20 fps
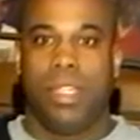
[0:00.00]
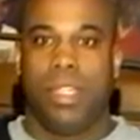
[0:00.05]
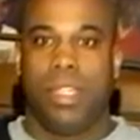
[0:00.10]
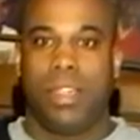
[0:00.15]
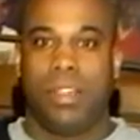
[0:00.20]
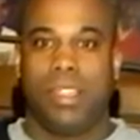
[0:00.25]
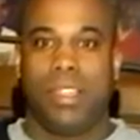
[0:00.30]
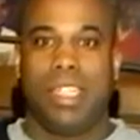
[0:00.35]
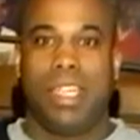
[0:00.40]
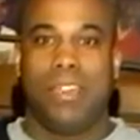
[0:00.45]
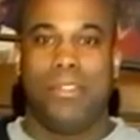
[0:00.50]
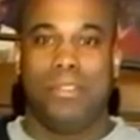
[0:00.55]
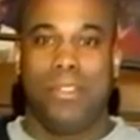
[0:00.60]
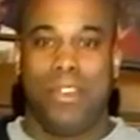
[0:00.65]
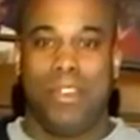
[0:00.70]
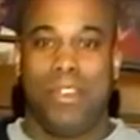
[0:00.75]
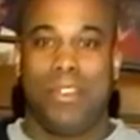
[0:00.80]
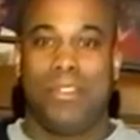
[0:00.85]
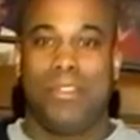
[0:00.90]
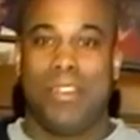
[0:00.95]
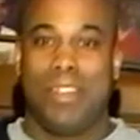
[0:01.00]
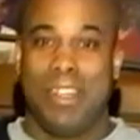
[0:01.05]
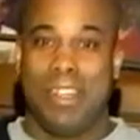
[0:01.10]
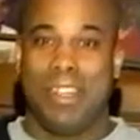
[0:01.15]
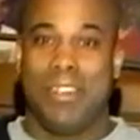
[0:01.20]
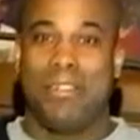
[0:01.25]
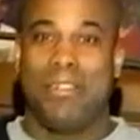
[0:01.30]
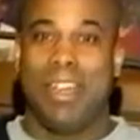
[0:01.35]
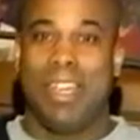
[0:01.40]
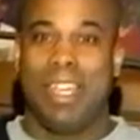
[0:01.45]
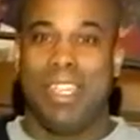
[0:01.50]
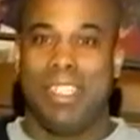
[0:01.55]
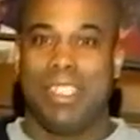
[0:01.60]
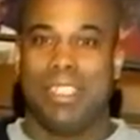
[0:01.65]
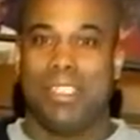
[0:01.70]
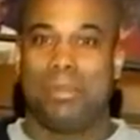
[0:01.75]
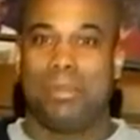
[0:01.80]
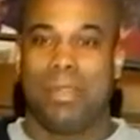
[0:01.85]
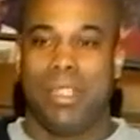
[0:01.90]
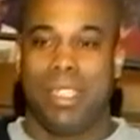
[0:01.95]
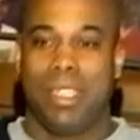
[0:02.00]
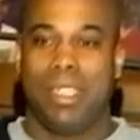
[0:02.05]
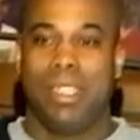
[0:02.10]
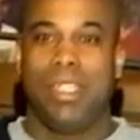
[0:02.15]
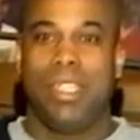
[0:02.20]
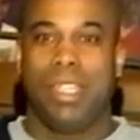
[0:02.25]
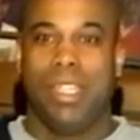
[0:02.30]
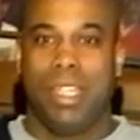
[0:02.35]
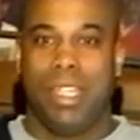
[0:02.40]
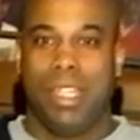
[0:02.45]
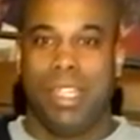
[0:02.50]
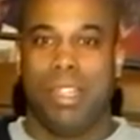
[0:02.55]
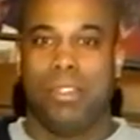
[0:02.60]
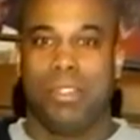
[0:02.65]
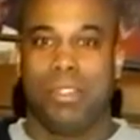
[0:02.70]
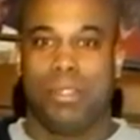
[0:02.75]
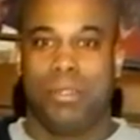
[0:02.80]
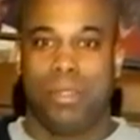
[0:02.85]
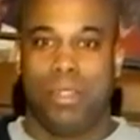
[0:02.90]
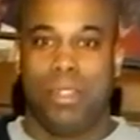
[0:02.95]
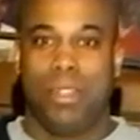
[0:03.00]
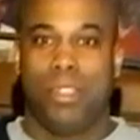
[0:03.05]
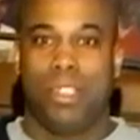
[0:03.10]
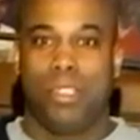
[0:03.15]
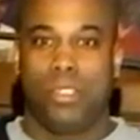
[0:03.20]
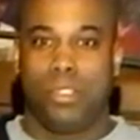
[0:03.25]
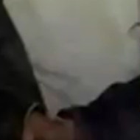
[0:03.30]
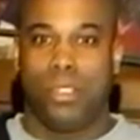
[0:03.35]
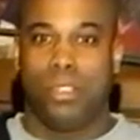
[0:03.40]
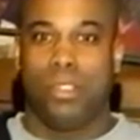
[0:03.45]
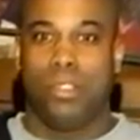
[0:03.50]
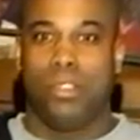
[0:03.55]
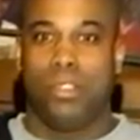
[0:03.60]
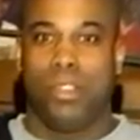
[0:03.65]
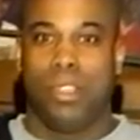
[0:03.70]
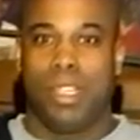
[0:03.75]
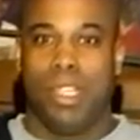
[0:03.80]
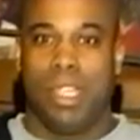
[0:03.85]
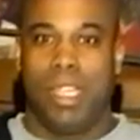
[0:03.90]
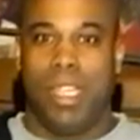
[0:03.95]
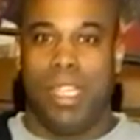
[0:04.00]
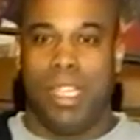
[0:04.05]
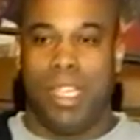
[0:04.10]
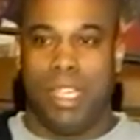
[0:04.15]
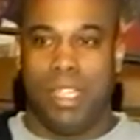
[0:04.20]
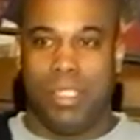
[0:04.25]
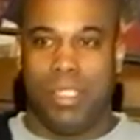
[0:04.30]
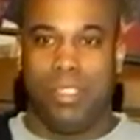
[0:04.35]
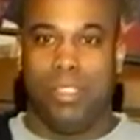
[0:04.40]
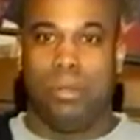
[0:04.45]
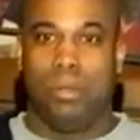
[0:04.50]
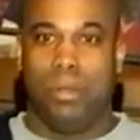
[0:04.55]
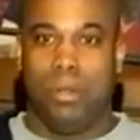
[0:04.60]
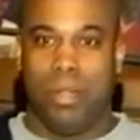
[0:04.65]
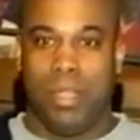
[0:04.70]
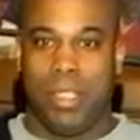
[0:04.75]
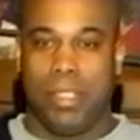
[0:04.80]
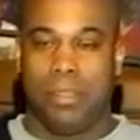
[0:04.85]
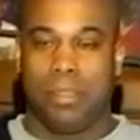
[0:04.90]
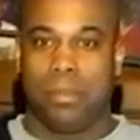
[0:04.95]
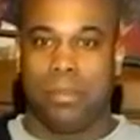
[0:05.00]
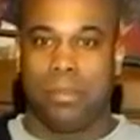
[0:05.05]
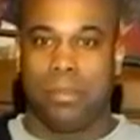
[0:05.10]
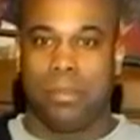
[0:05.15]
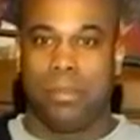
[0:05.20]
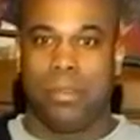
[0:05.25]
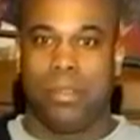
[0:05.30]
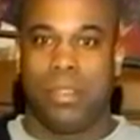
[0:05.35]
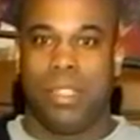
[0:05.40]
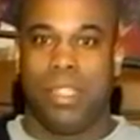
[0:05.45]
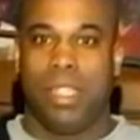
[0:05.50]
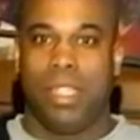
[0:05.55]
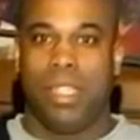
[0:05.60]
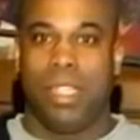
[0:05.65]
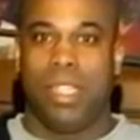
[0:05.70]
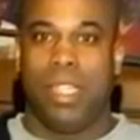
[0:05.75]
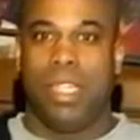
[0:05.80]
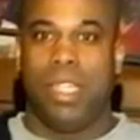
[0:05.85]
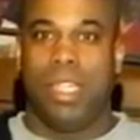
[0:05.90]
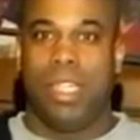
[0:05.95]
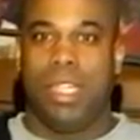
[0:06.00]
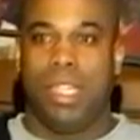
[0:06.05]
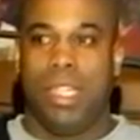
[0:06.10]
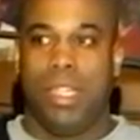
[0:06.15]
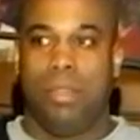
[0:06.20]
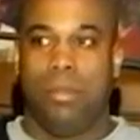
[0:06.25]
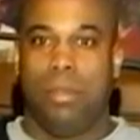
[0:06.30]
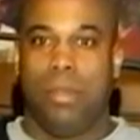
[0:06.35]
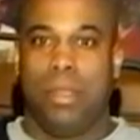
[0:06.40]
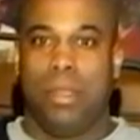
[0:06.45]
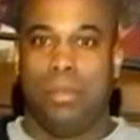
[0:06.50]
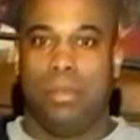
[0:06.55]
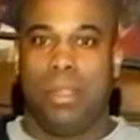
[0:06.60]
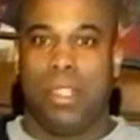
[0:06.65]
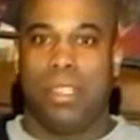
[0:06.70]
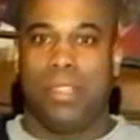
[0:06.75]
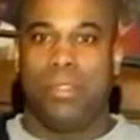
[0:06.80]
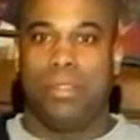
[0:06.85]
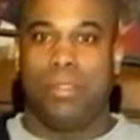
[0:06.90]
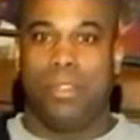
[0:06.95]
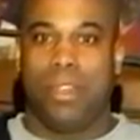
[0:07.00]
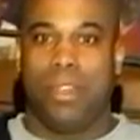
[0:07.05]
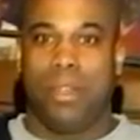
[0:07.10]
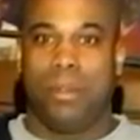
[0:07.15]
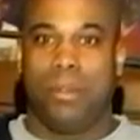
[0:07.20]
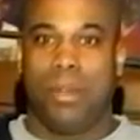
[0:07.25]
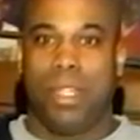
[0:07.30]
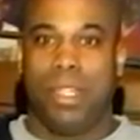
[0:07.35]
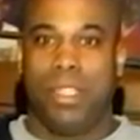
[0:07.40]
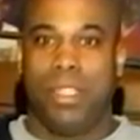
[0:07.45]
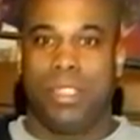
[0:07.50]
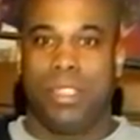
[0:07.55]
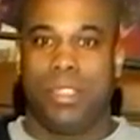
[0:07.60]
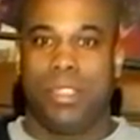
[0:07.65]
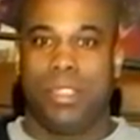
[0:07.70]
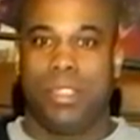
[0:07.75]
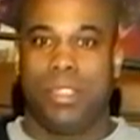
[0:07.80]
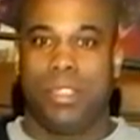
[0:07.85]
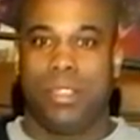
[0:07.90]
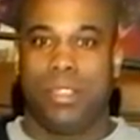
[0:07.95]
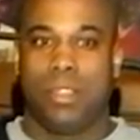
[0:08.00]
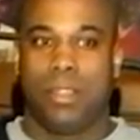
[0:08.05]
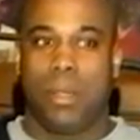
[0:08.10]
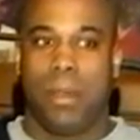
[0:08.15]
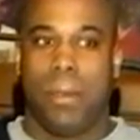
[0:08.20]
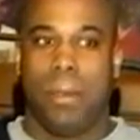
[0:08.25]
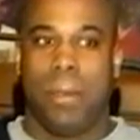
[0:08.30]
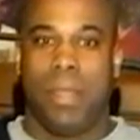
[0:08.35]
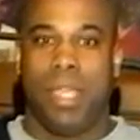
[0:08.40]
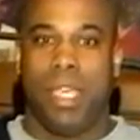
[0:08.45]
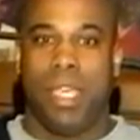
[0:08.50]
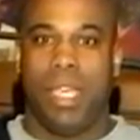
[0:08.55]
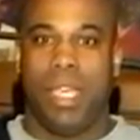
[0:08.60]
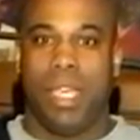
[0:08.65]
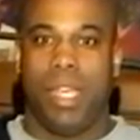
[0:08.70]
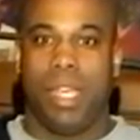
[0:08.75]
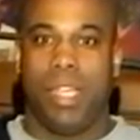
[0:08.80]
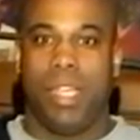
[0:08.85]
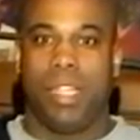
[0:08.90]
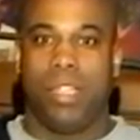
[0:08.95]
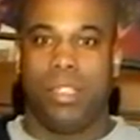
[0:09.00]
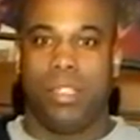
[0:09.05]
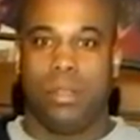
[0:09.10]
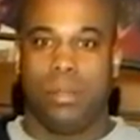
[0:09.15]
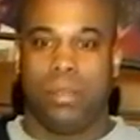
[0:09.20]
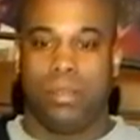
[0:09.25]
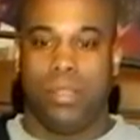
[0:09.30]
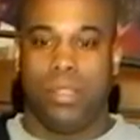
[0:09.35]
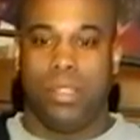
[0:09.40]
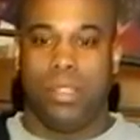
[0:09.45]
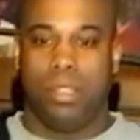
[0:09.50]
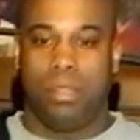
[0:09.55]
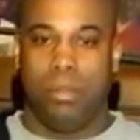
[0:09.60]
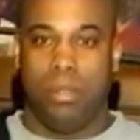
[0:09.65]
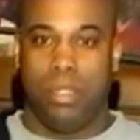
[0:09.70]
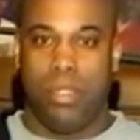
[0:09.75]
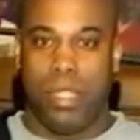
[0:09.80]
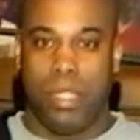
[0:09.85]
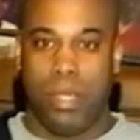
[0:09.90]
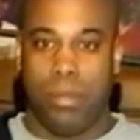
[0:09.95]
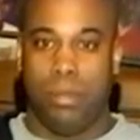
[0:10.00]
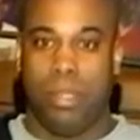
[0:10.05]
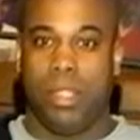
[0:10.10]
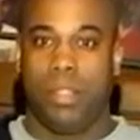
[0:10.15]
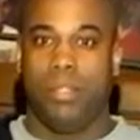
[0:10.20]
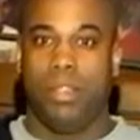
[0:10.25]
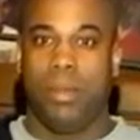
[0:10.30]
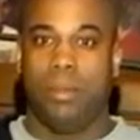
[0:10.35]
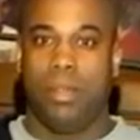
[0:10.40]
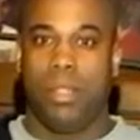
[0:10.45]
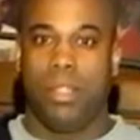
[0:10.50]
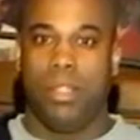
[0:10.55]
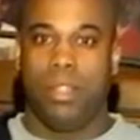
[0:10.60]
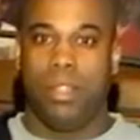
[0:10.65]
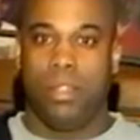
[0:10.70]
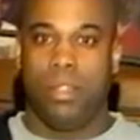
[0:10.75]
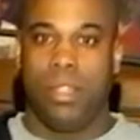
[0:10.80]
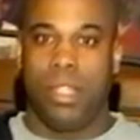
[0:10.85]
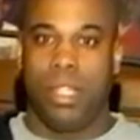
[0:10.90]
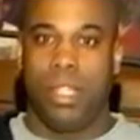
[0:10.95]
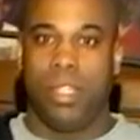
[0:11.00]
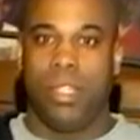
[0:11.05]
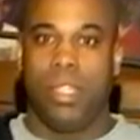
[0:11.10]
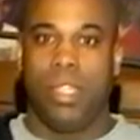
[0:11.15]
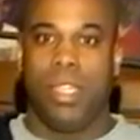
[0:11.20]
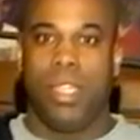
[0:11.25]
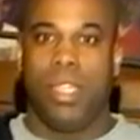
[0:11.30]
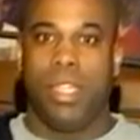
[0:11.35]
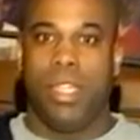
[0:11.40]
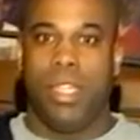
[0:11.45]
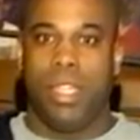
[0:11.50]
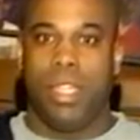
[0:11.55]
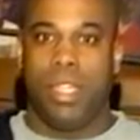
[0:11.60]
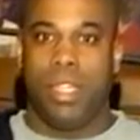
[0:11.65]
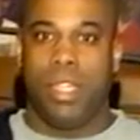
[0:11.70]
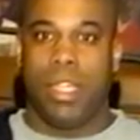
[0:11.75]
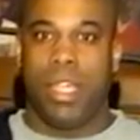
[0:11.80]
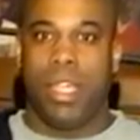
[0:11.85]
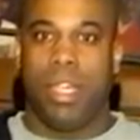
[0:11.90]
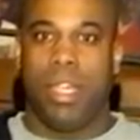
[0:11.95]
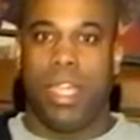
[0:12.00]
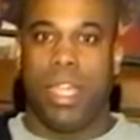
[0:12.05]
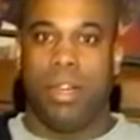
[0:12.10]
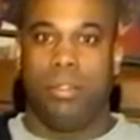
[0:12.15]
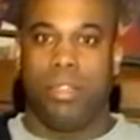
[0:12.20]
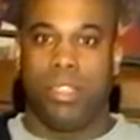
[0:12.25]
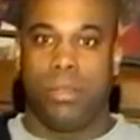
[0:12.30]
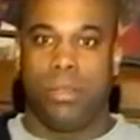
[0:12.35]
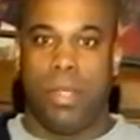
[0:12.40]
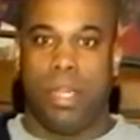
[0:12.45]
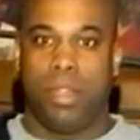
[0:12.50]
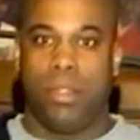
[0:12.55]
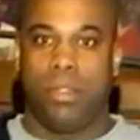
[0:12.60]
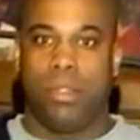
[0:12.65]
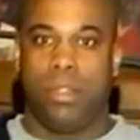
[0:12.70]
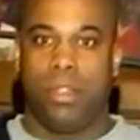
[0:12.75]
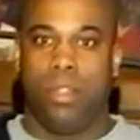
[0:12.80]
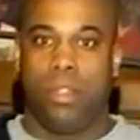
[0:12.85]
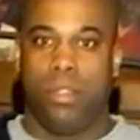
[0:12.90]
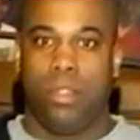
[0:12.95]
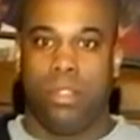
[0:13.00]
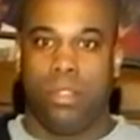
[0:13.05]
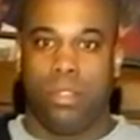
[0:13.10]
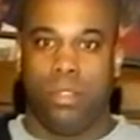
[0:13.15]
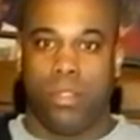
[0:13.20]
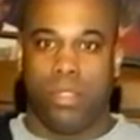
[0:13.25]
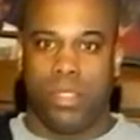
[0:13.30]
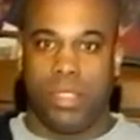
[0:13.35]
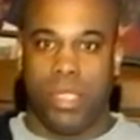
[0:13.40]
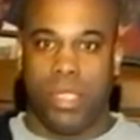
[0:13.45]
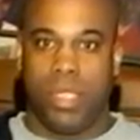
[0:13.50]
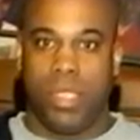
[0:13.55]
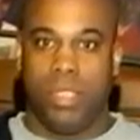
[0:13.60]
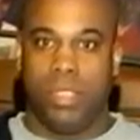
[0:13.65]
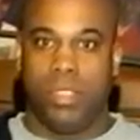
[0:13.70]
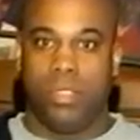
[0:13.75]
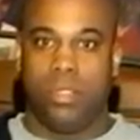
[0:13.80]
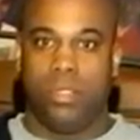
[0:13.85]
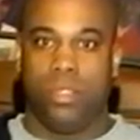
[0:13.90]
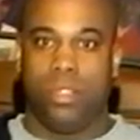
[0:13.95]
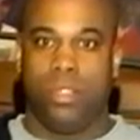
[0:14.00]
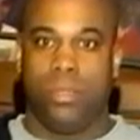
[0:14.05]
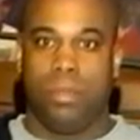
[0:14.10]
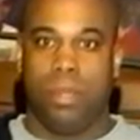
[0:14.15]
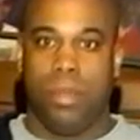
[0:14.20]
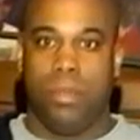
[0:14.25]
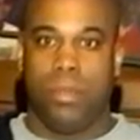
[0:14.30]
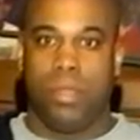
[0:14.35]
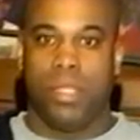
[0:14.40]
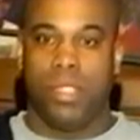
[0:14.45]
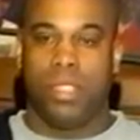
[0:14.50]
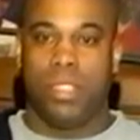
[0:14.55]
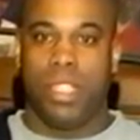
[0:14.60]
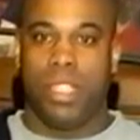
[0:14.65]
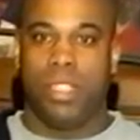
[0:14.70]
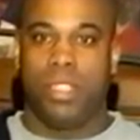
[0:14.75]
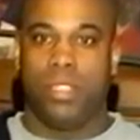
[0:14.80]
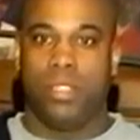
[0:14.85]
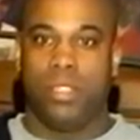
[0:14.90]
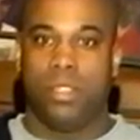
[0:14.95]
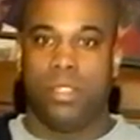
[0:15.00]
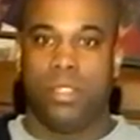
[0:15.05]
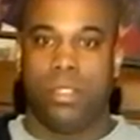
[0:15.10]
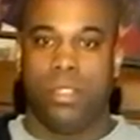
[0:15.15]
He always had very funny advice, but it was very true and to the point. He would be missed very much, and I'd like to him and his family to know that he got a lot of respect towards us, towards the people of the station,